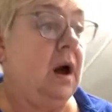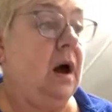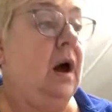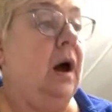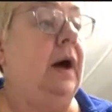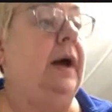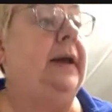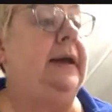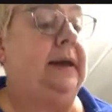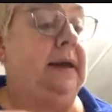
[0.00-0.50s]

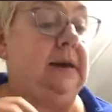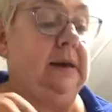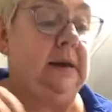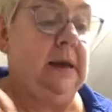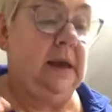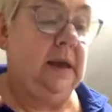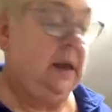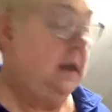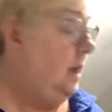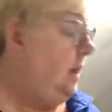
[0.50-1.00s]
I
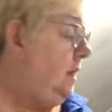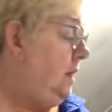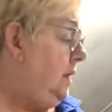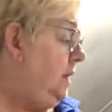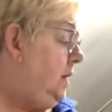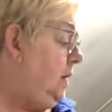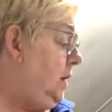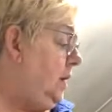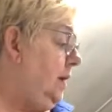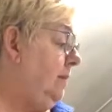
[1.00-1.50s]

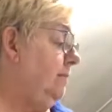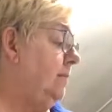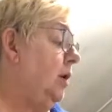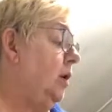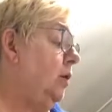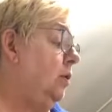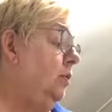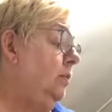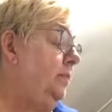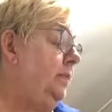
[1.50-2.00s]
am
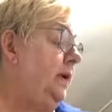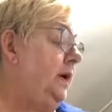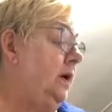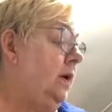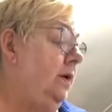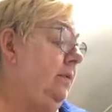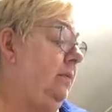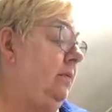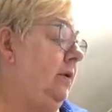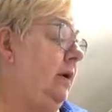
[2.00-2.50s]
hoping
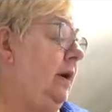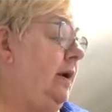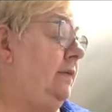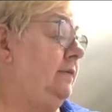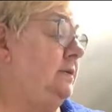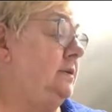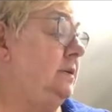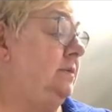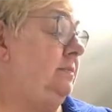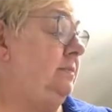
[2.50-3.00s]
I will
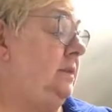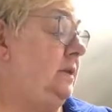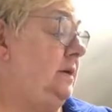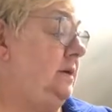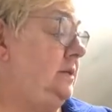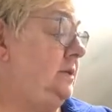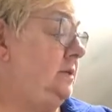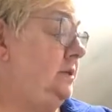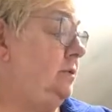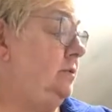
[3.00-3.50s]
have
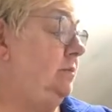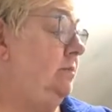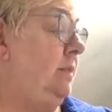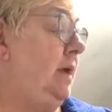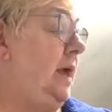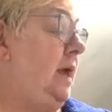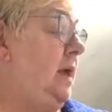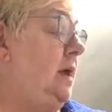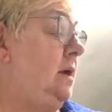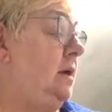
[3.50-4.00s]
something to
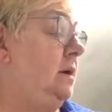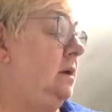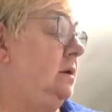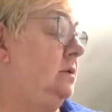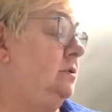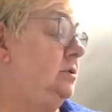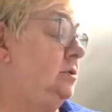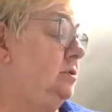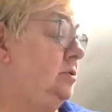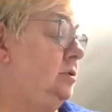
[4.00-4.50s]
make
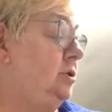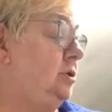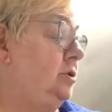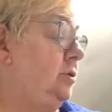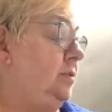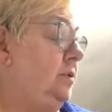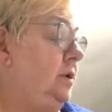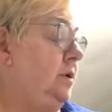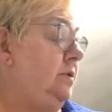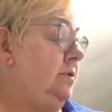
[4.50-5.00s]
to
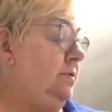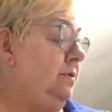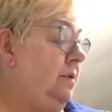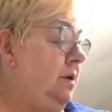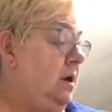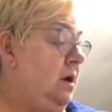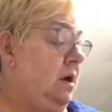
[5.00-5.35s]
show you